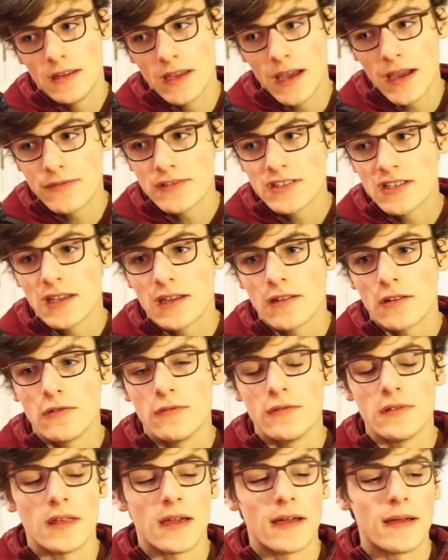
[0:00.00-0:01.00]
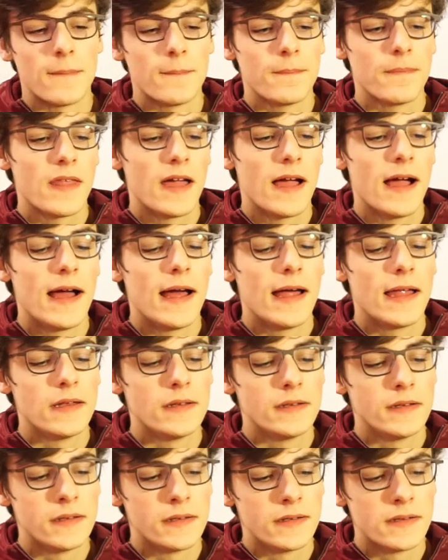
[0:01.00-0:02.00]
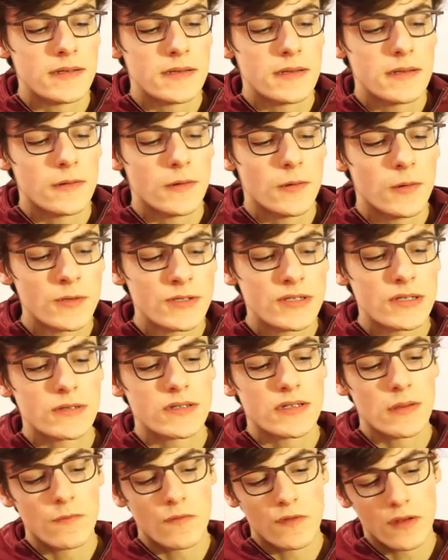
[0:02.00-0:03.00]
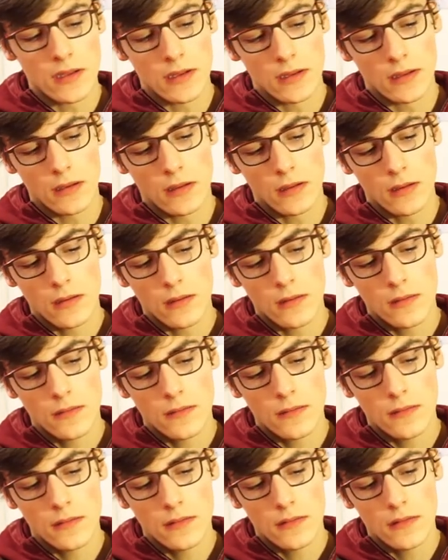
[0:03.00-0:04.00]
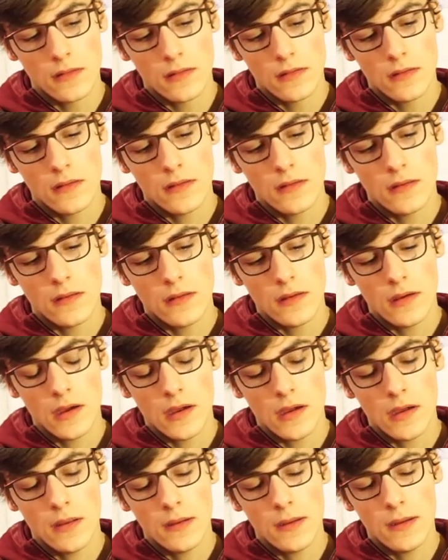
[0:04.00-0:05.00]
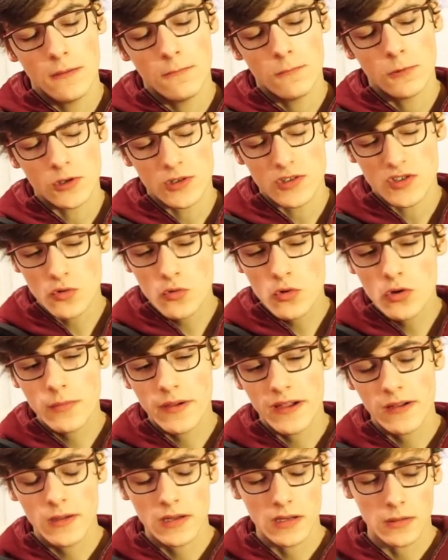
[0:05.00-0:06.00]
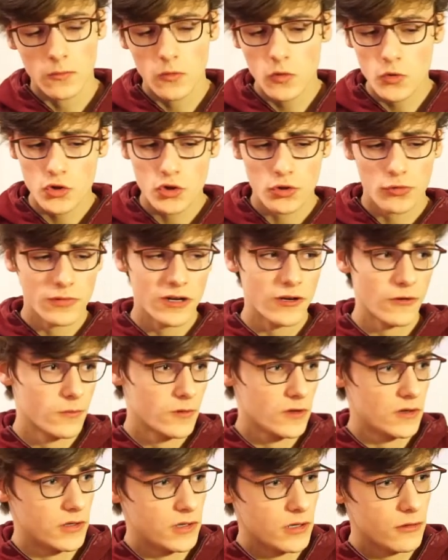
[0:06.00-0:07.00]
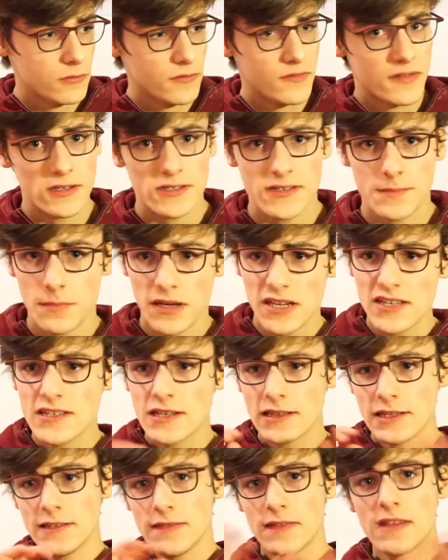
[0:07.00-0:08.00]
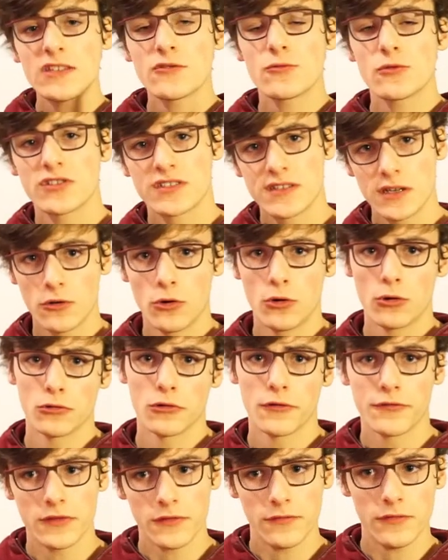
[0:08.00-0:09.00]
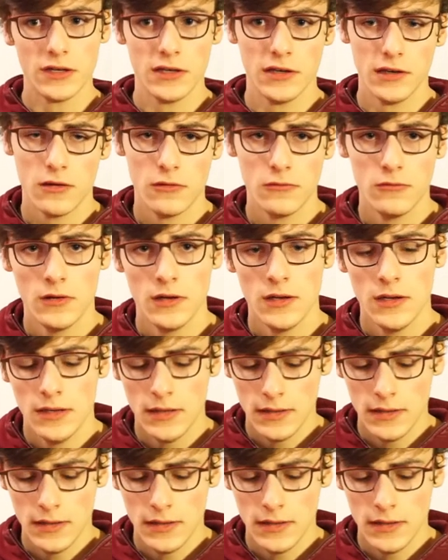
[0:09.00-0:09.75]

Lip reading: You have to get over that. And also something I want to talk about, and I'm not sure where I'm going to go with this. Basically, this was the core of the video.